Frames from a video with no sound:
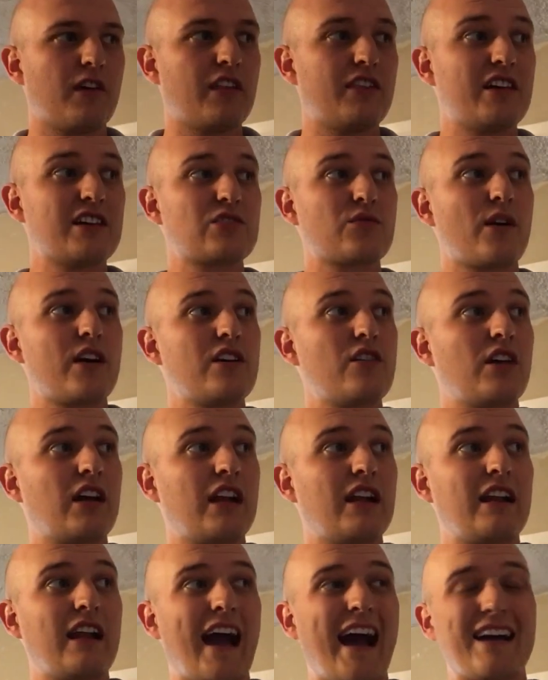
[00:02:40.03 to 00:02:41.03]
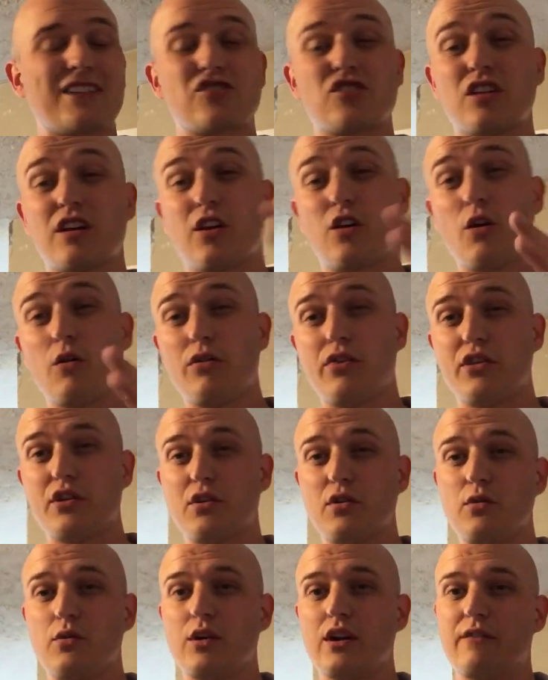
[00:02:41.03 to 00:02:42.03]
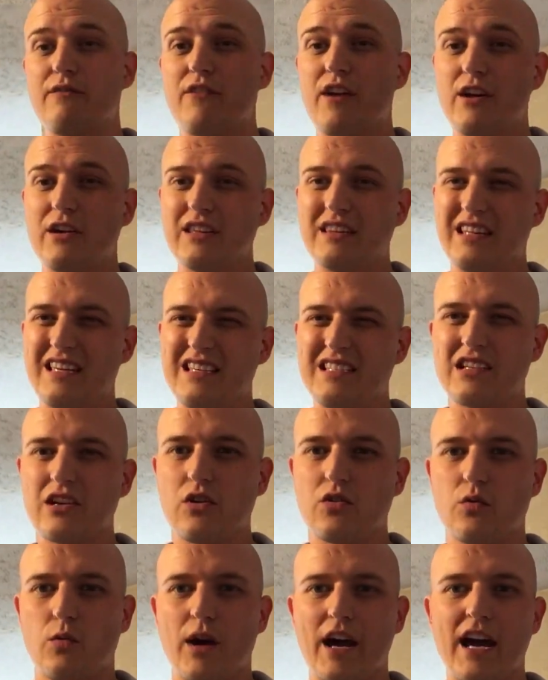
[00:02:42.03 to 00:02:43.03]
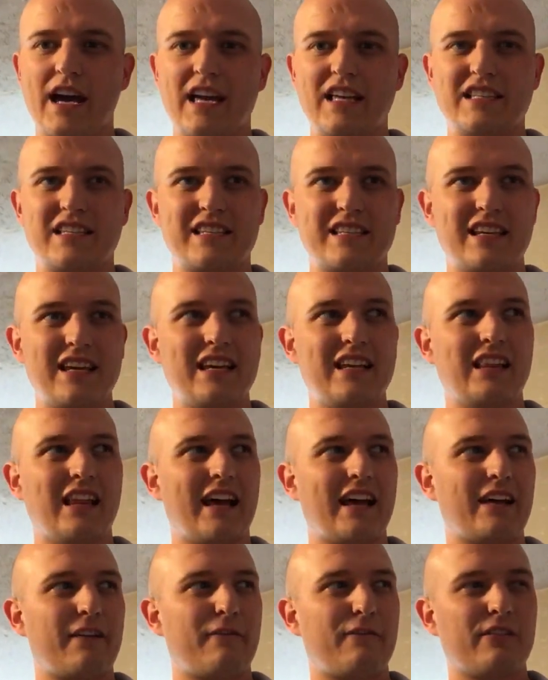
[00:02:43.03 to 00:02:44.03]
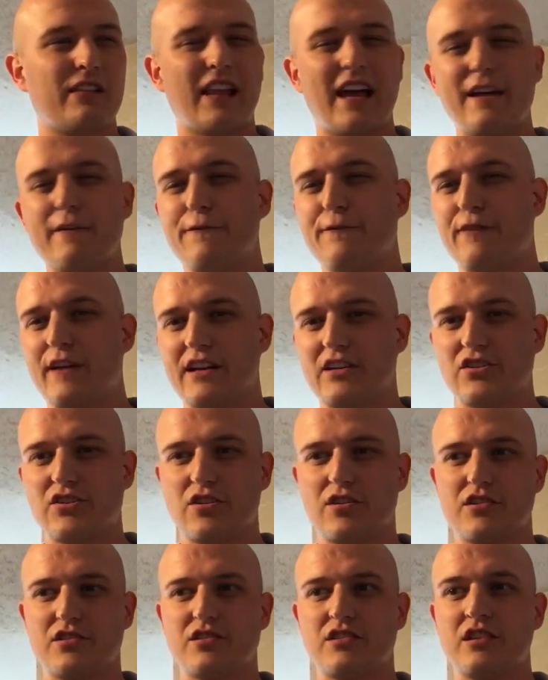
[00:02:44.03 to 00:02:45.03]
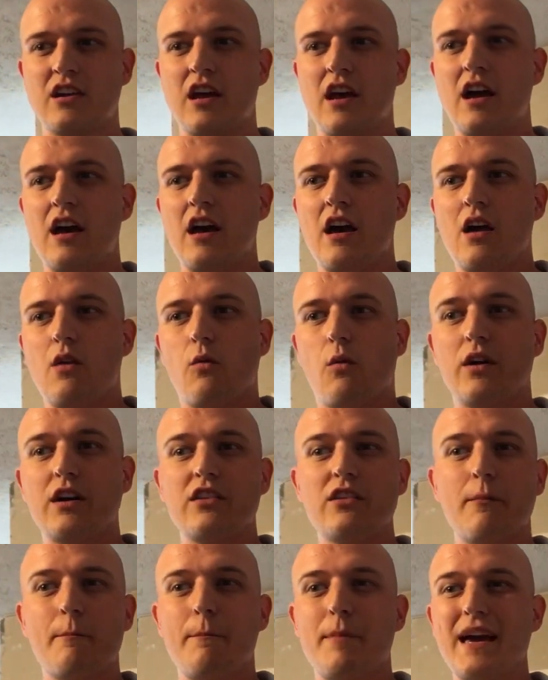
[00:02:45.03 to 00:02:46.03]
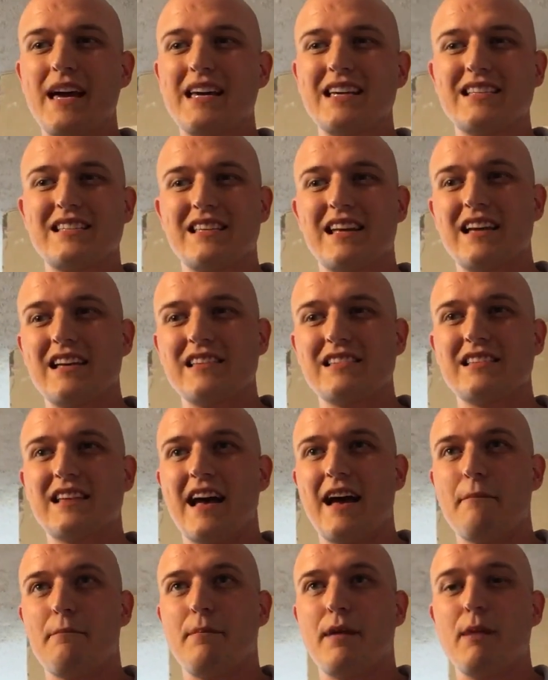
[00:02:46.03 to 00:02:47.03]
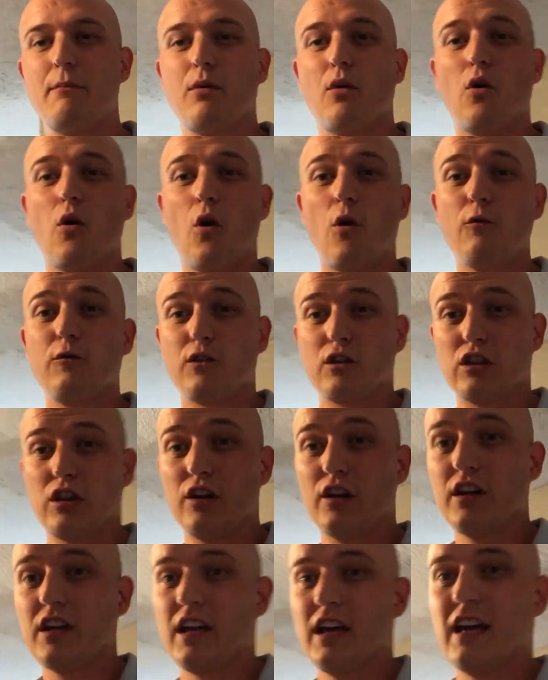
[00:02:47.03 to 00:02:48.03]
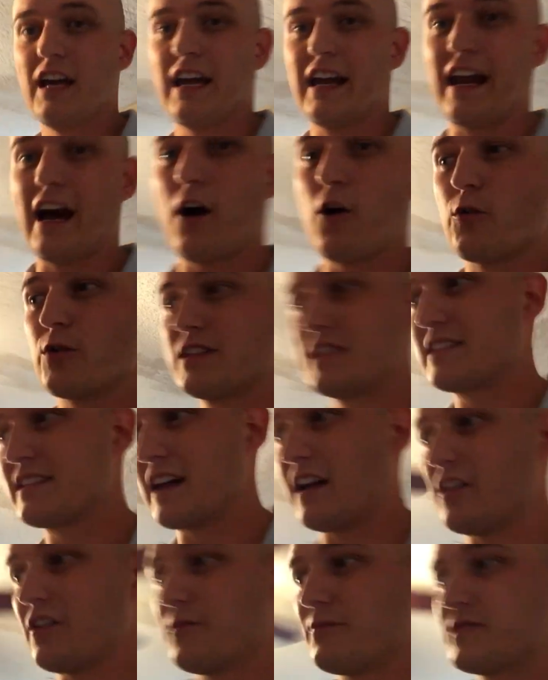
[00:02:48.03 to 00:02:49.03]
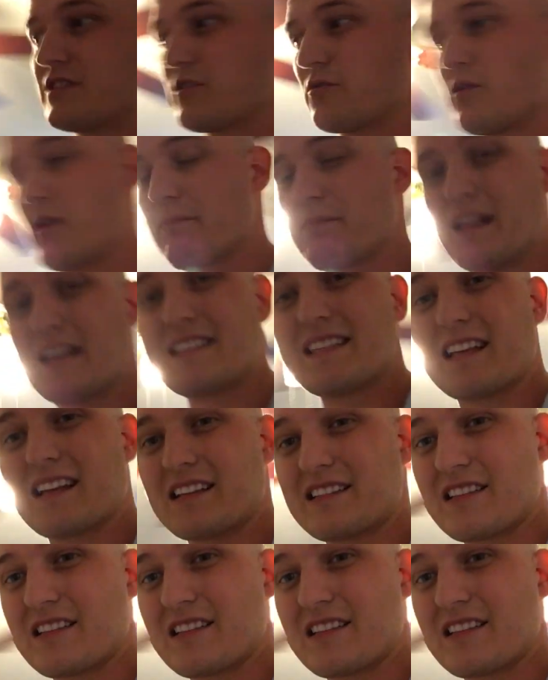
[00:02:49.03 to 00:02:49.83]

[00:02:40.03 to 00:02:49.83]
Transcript: This way you can actually go through in a very detailed way and see like light fixtures. One of the biggest things that people overlook, and I always tell them to replace it